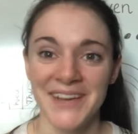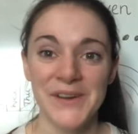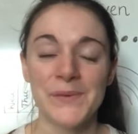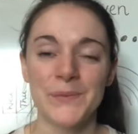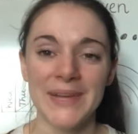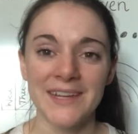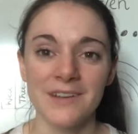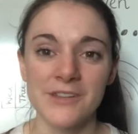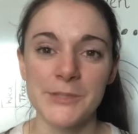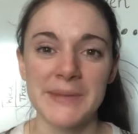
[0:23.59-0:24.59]
We are
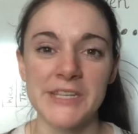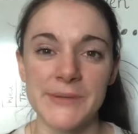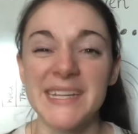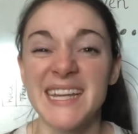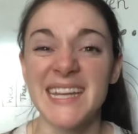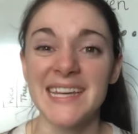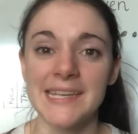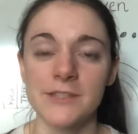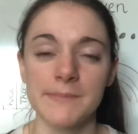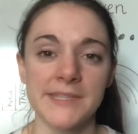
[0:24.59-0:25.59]
going to be doing a
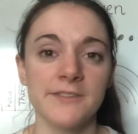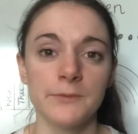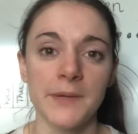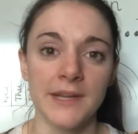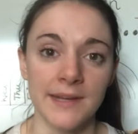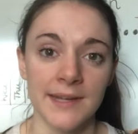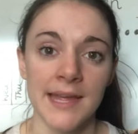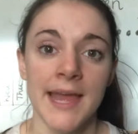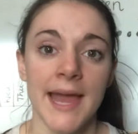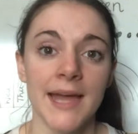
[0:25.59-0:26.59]
little bit of work
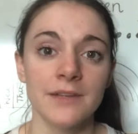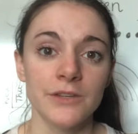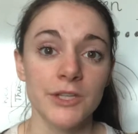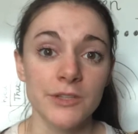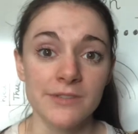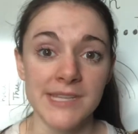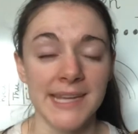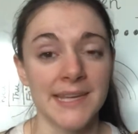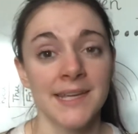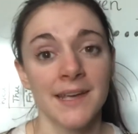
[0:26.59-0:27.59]
at
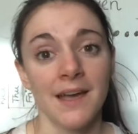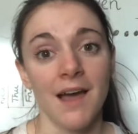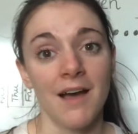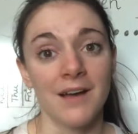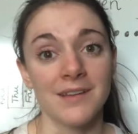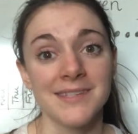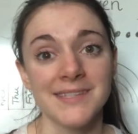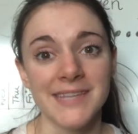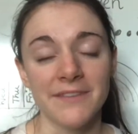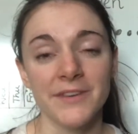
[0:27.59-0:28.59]
using our
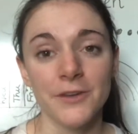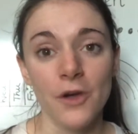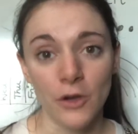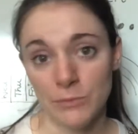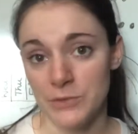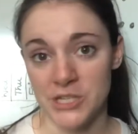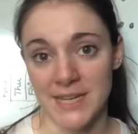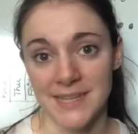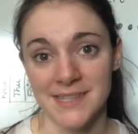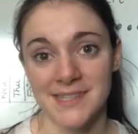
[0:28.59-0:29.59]
7
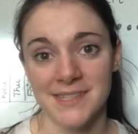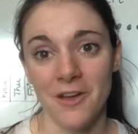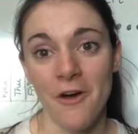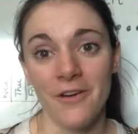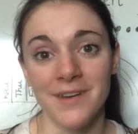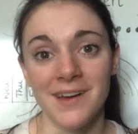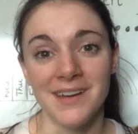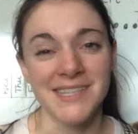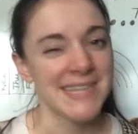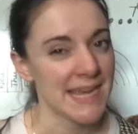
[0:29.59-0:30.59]
objects on
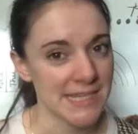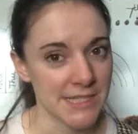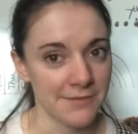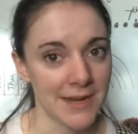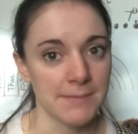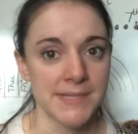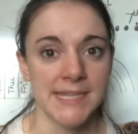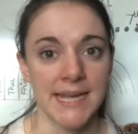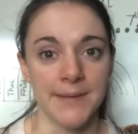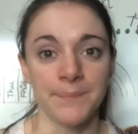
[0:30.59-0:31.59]
our tens frame
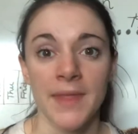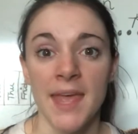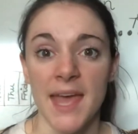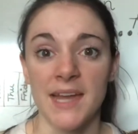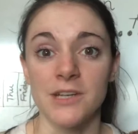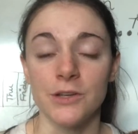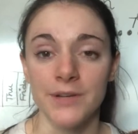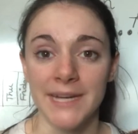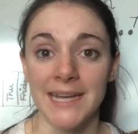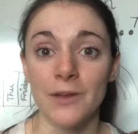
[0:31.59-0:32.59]
today and
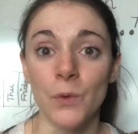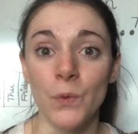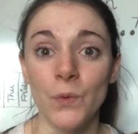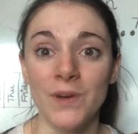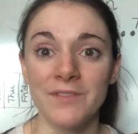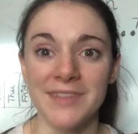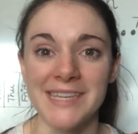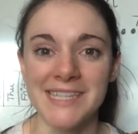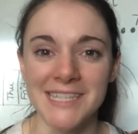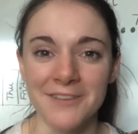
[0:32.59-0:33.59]
looking at all of the
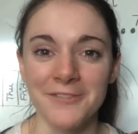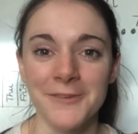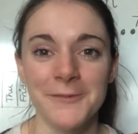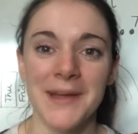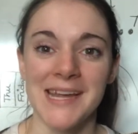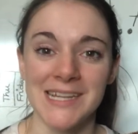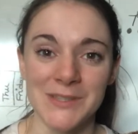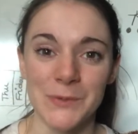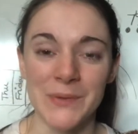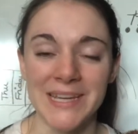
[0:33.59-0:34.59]
different ways
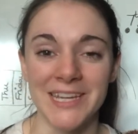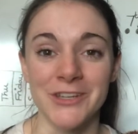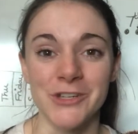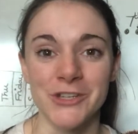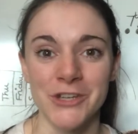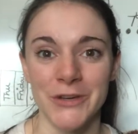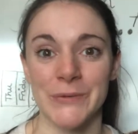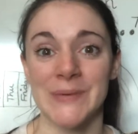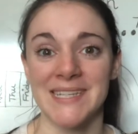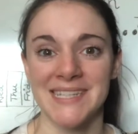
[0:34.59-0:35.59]
we can
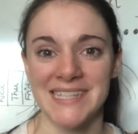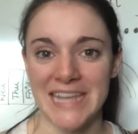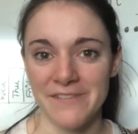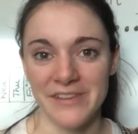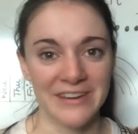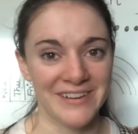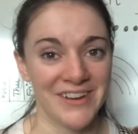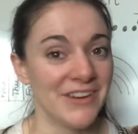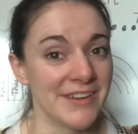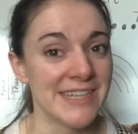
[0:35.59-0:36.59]
show 7
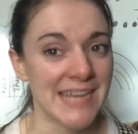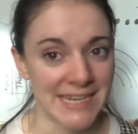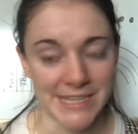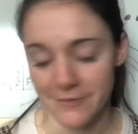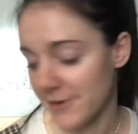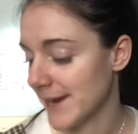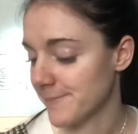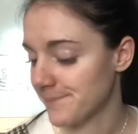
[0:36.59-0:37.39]
on a tens frame.